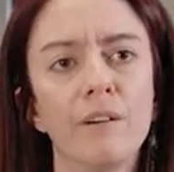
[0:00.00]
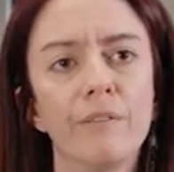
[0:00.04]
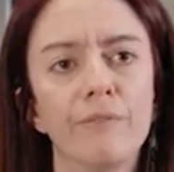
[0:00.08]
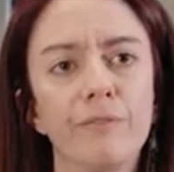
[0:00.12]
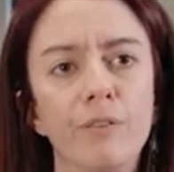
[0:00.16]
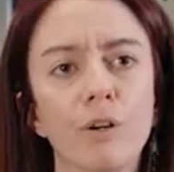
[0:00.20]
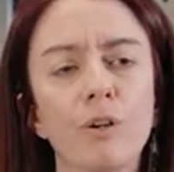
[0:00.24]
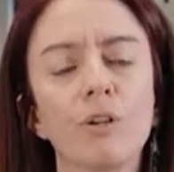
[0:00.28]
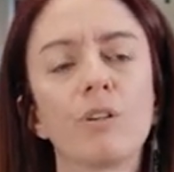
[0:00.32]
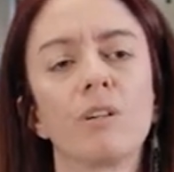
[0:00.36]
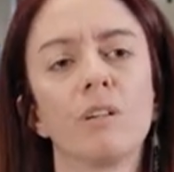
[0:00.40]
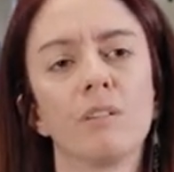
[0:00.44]

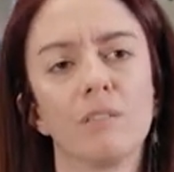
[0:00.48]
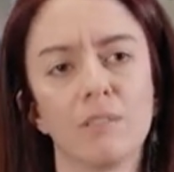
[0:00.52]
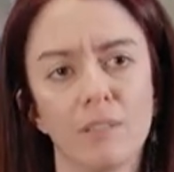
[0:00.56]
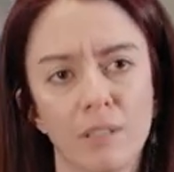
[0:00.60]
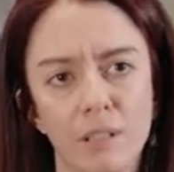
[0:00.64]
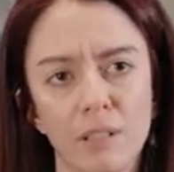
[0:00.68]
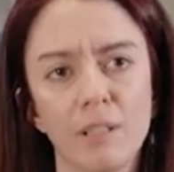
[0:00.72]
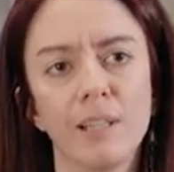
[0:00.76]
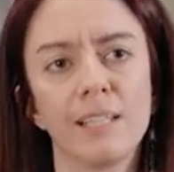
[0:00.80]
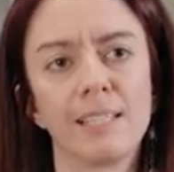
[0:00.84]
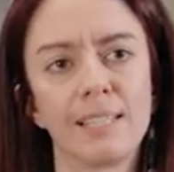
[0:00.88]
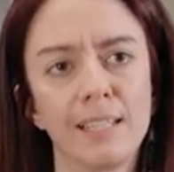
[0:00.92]
for
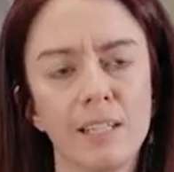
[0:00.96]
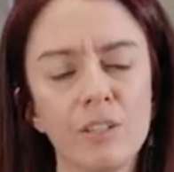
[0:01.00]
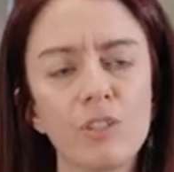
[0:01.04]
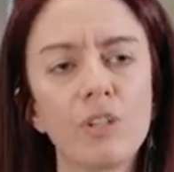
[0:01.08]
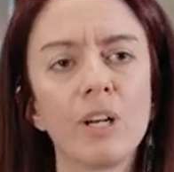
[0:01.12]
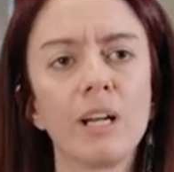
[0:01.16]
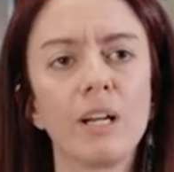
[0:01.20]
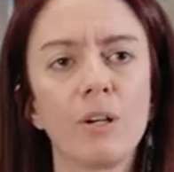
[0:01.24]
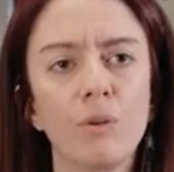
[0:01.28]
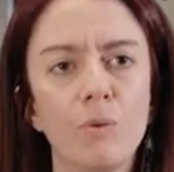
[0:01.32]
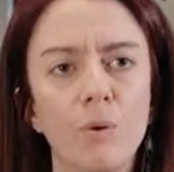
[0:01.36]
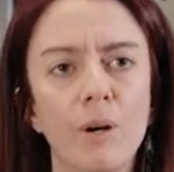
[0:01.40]

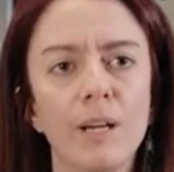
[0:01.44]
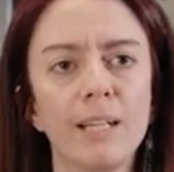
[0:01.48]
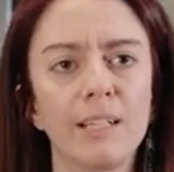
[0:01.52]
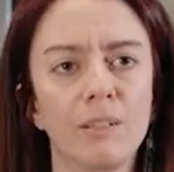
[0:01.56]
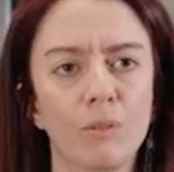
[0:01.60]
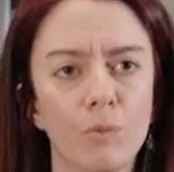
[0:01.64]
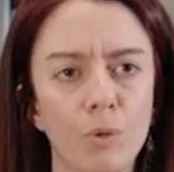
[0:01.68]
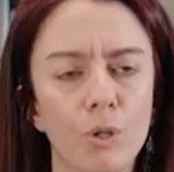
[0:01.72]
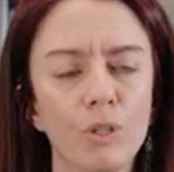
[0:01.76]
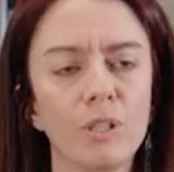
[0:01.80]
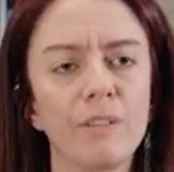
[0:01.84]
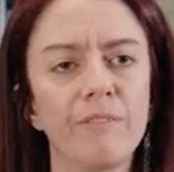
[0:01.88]
essentially
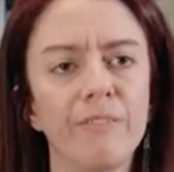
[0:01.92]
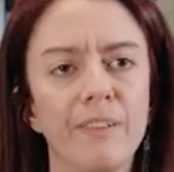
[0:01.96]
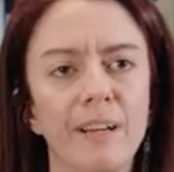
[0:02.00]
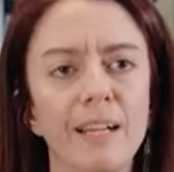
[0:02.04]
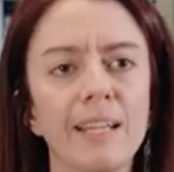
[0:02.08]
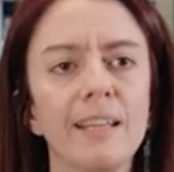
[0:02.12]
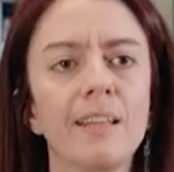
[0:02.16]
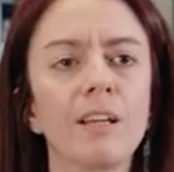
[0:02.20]
quantifying